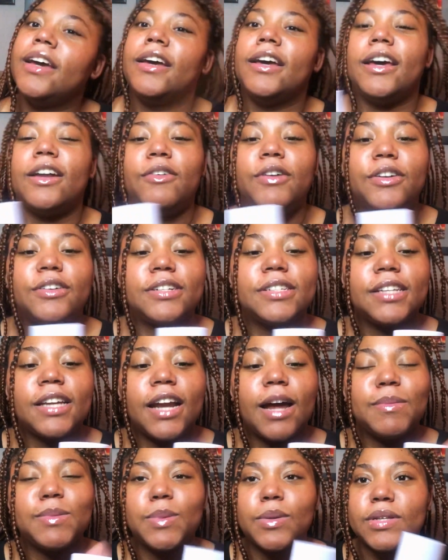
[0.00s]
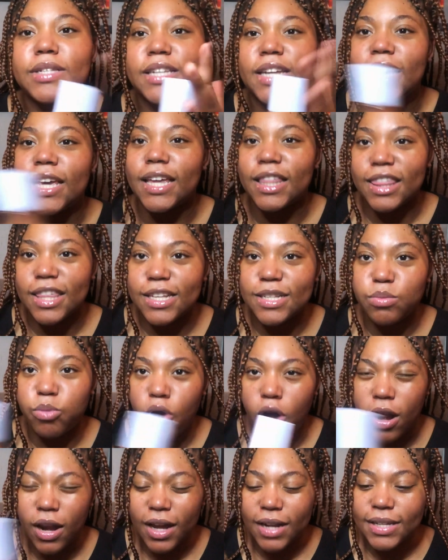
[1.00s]
understand how I'm supposed to get this
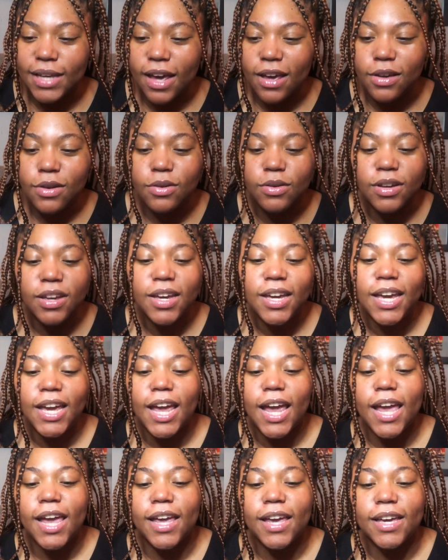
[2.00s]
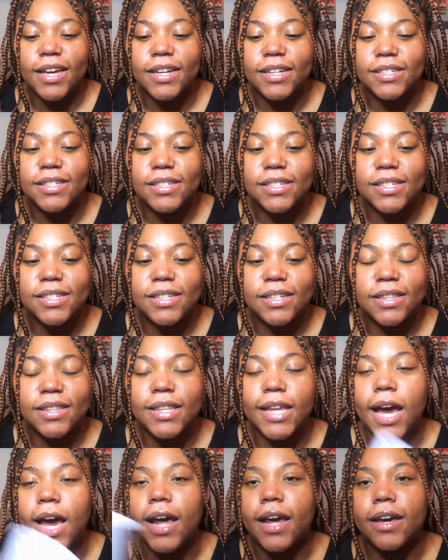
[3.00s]
product out. And
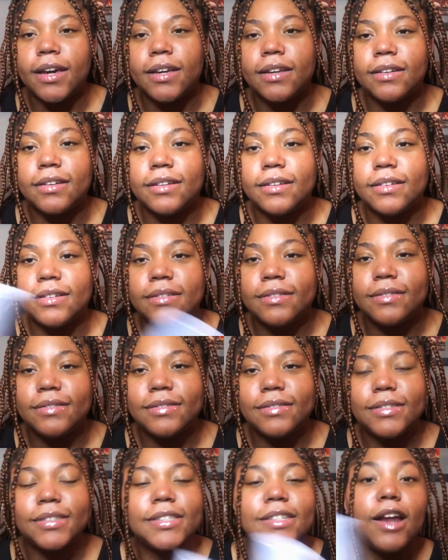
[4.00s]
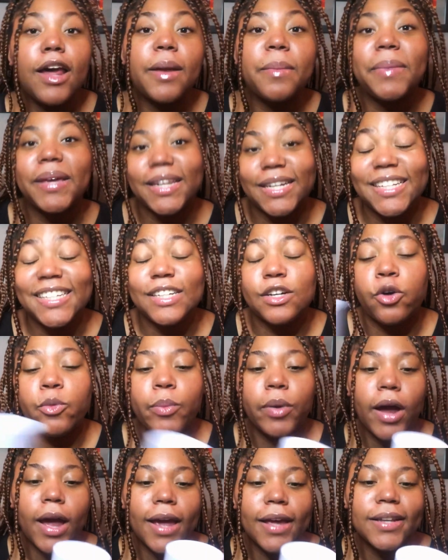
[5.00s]
that, it's not a big deal,
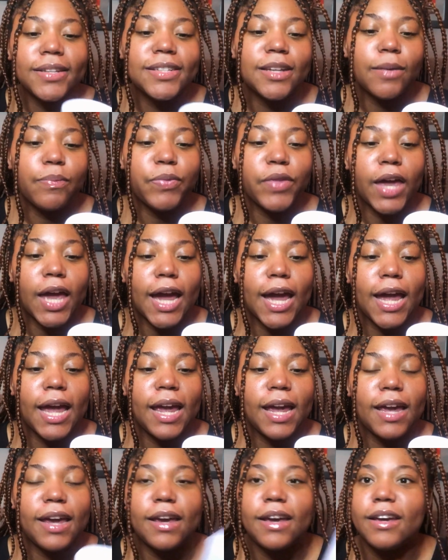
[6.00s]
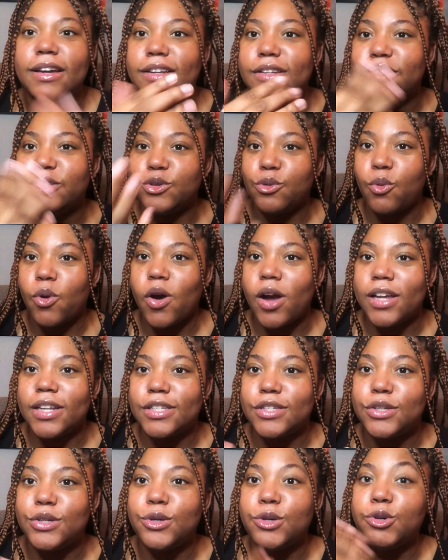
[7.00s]
but something I do want
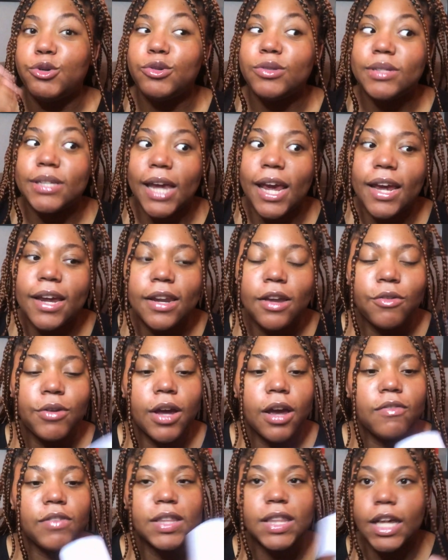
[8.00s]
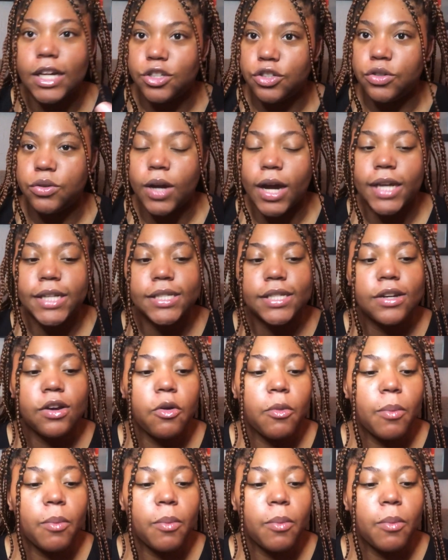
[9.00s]
to take note of and let you guys know